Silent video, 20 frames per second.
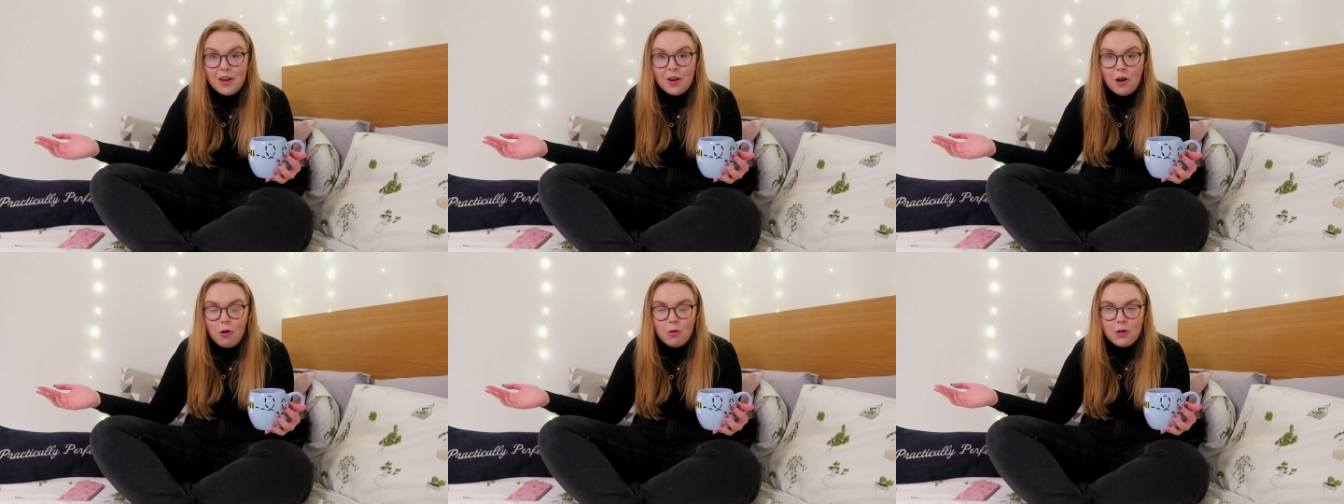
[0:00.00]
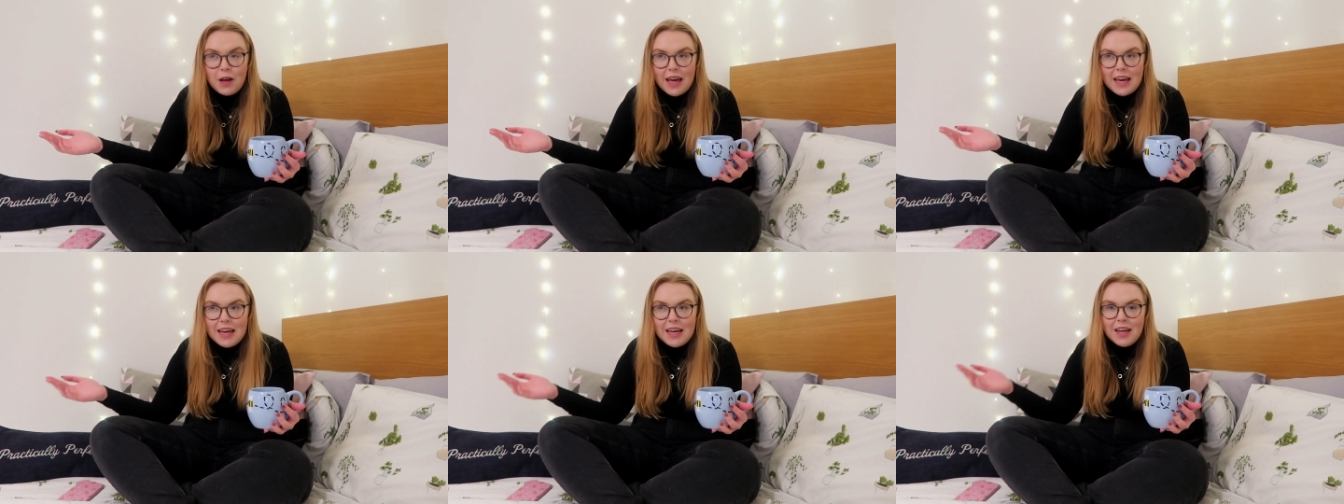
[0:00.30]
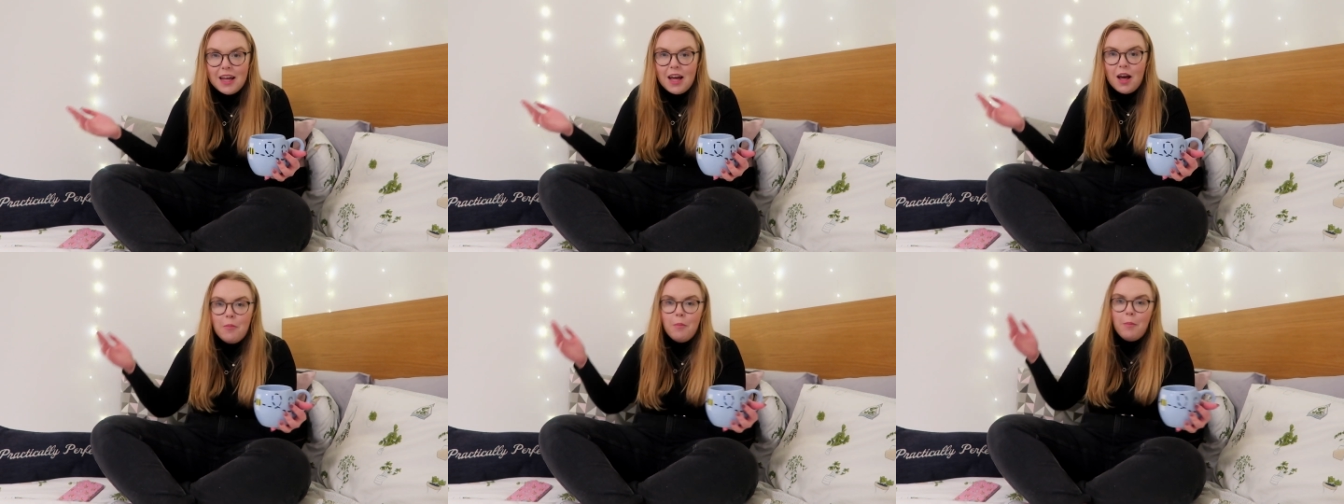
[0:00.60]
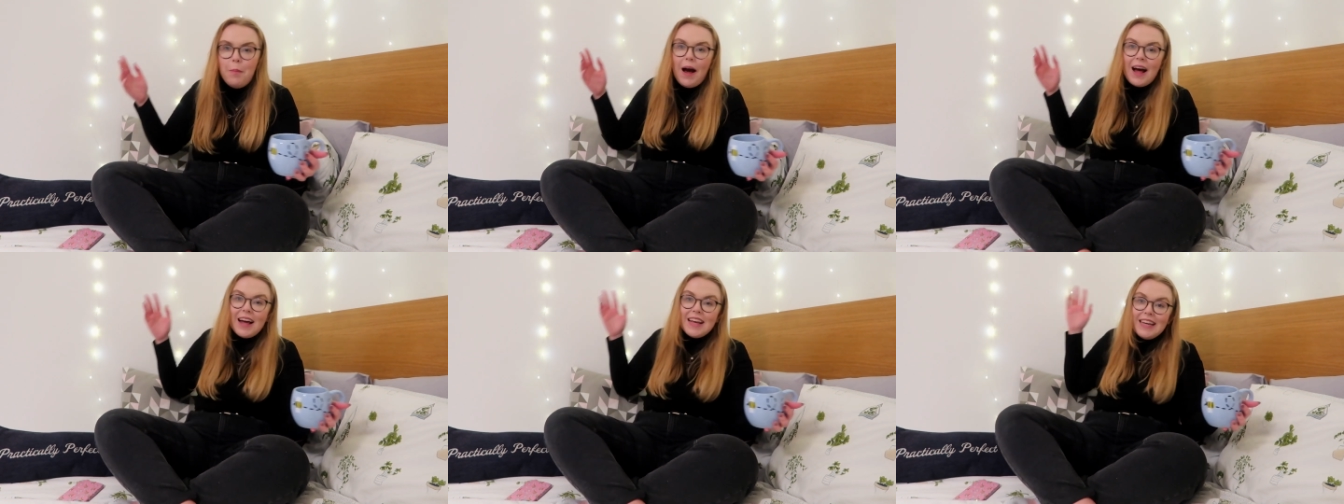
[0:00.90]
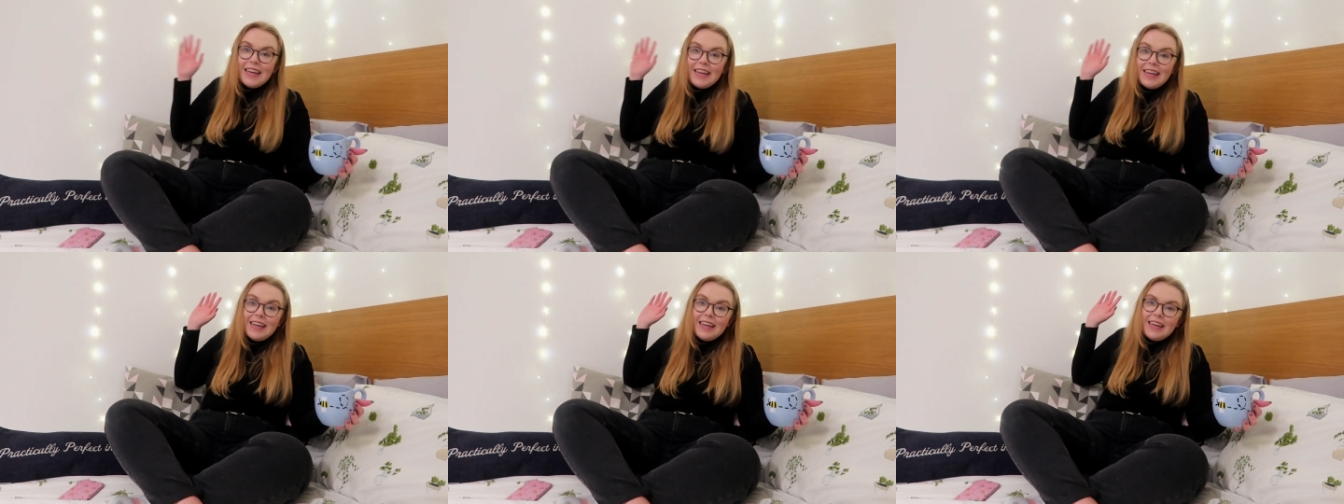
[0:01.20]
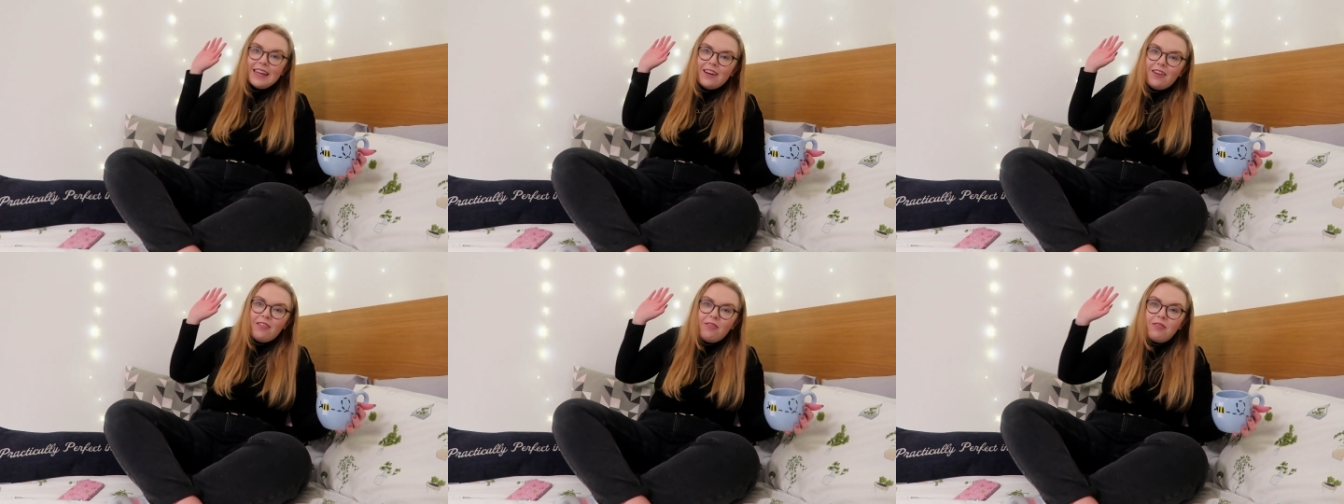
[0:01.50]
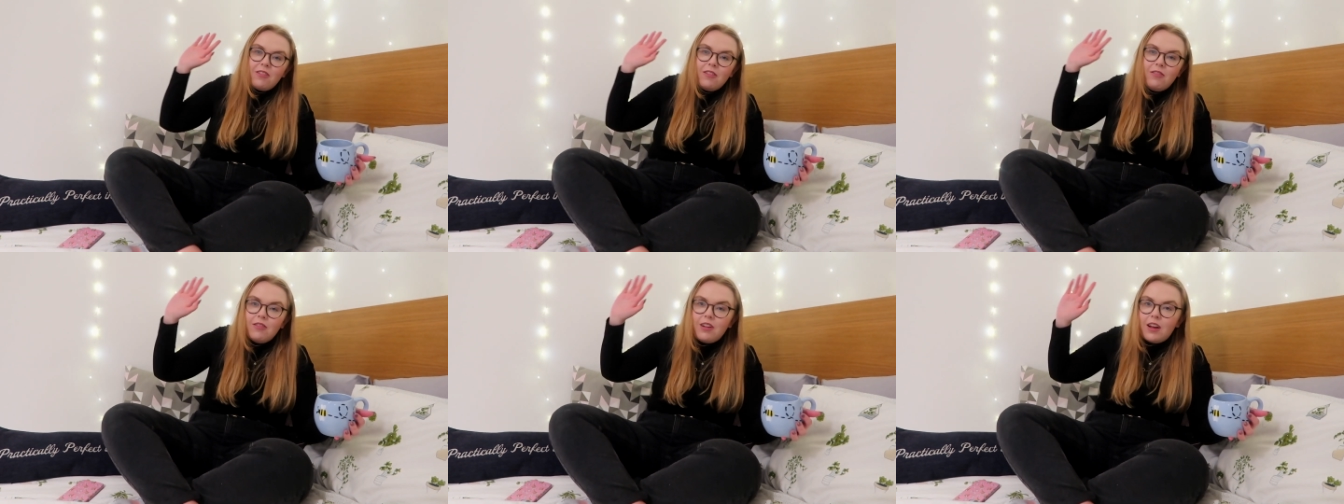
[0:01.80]
Okay, bye. Oh
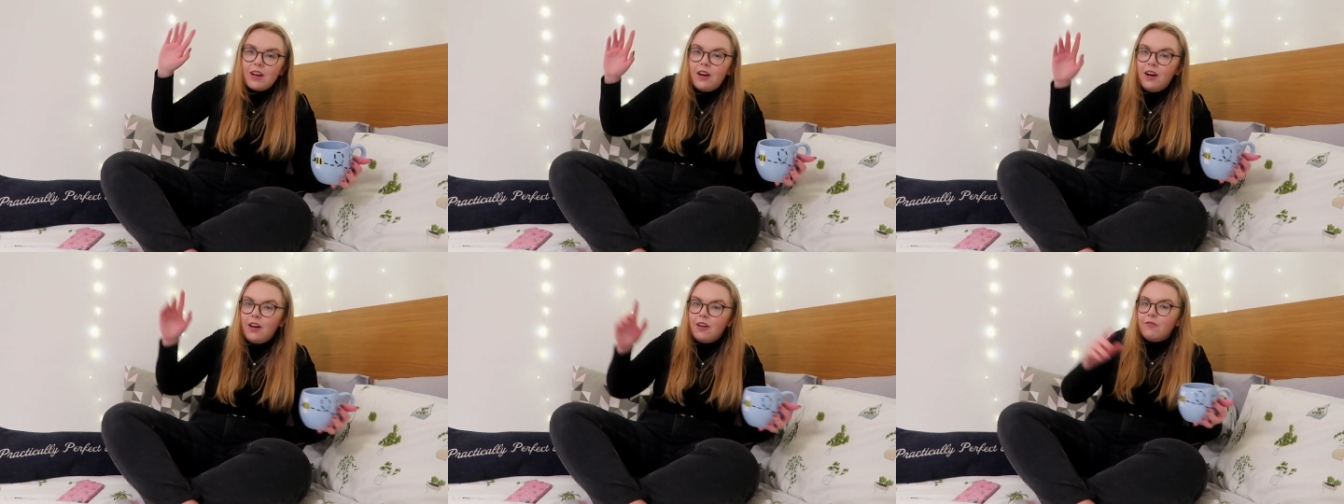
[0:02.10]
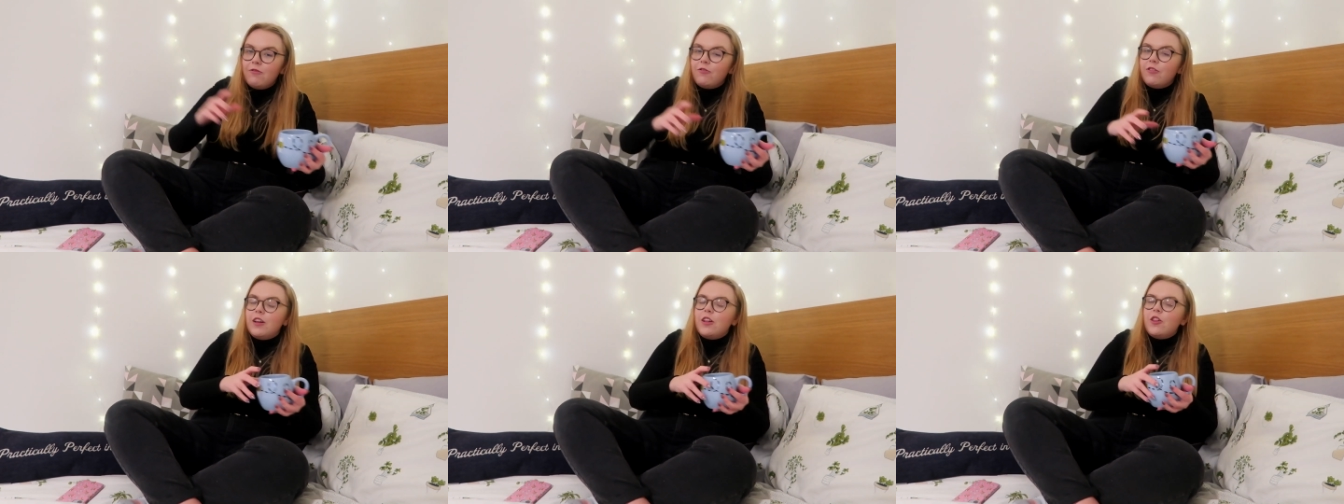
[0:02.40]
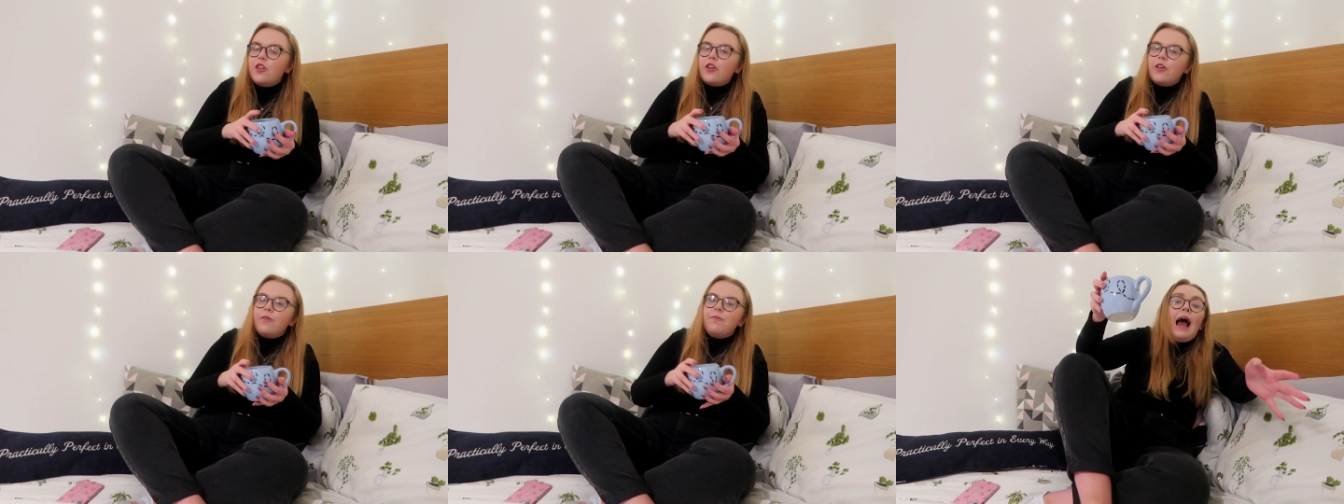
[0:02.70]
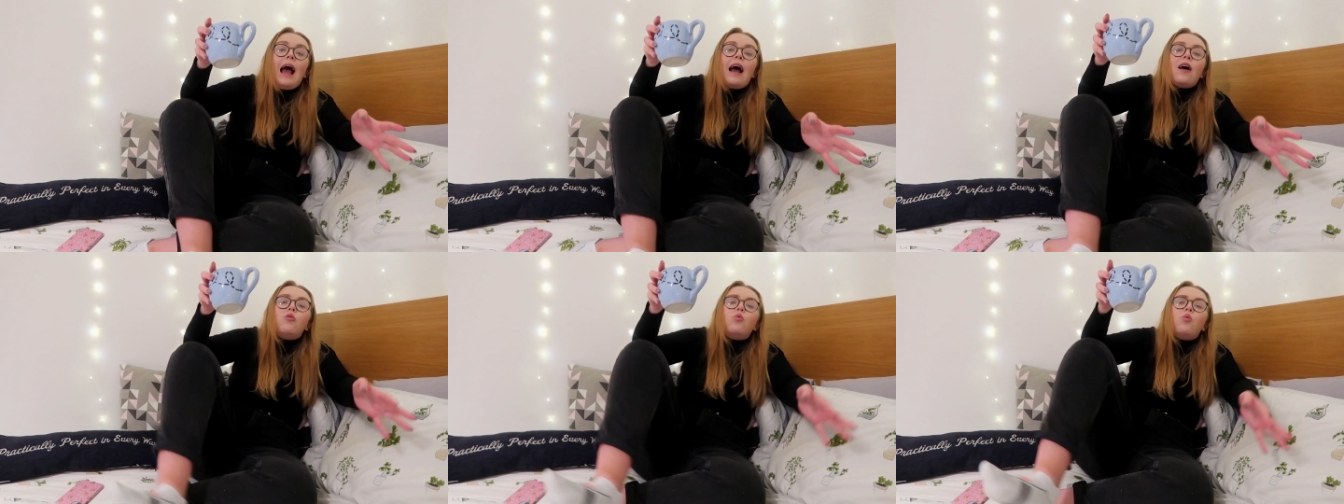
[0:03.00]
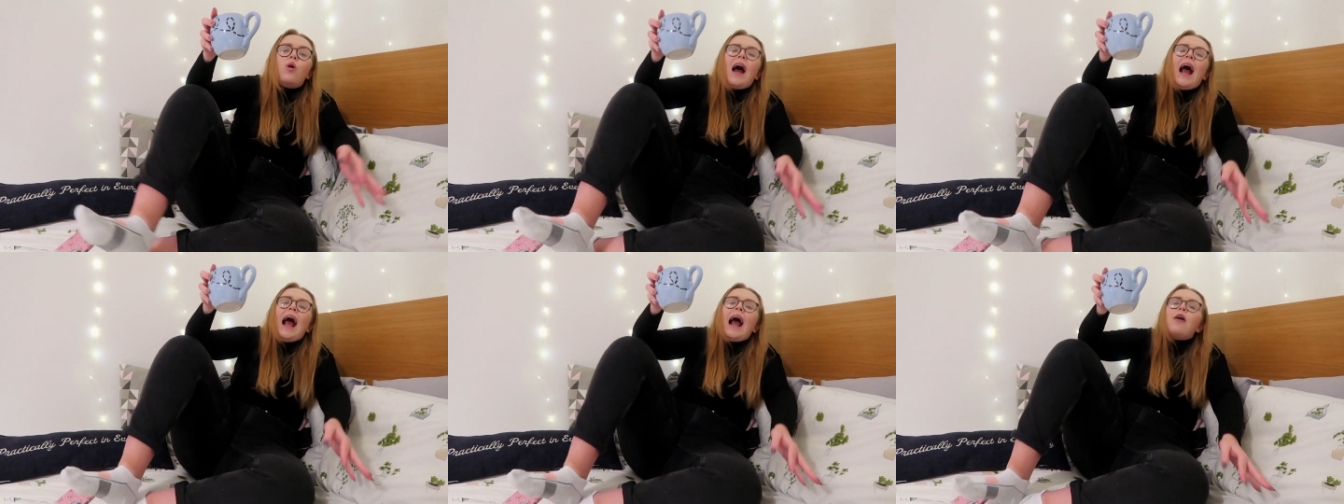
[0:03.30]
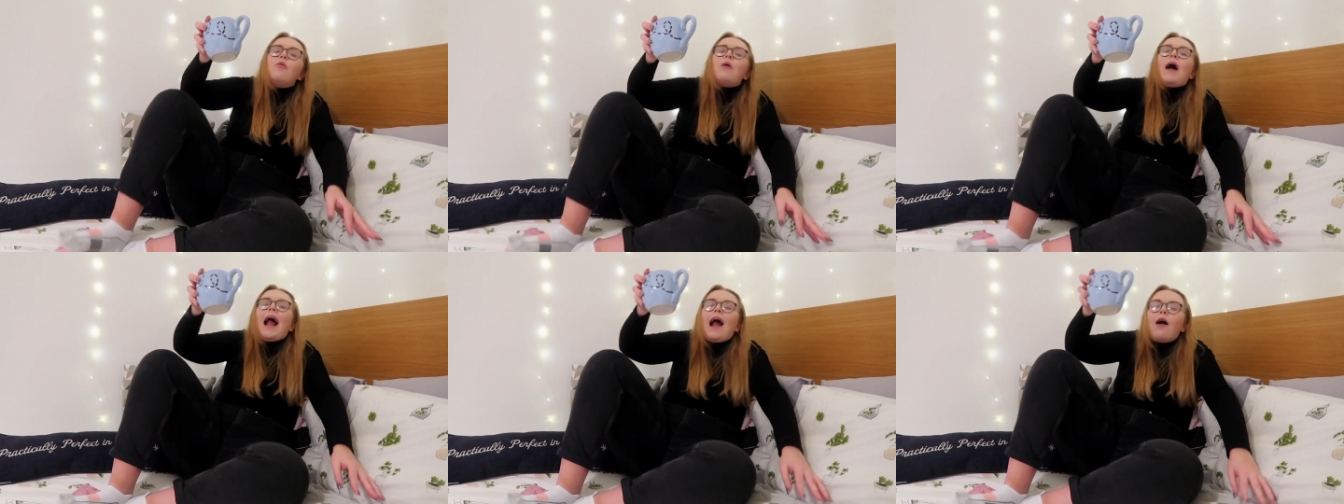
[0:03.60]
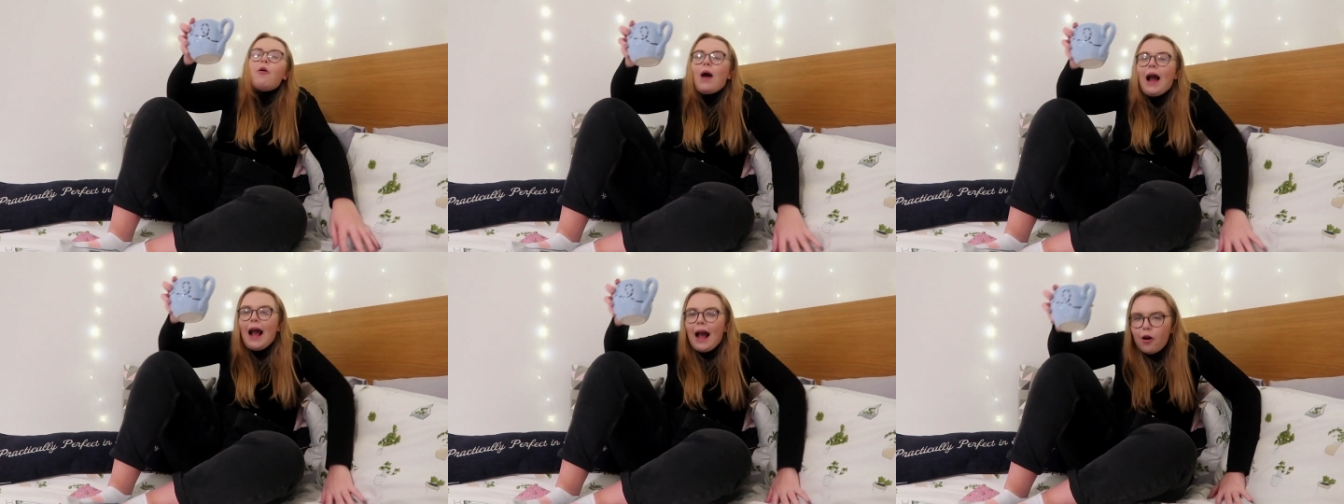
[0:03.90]
god, I can't reach. Ow, ow,
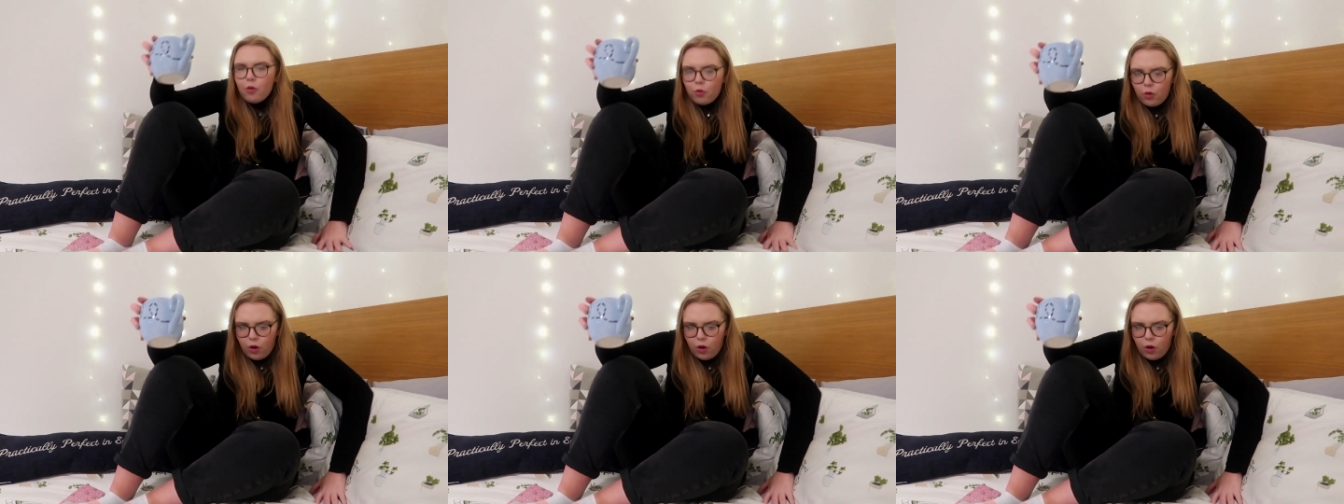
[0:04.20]
ow, ow.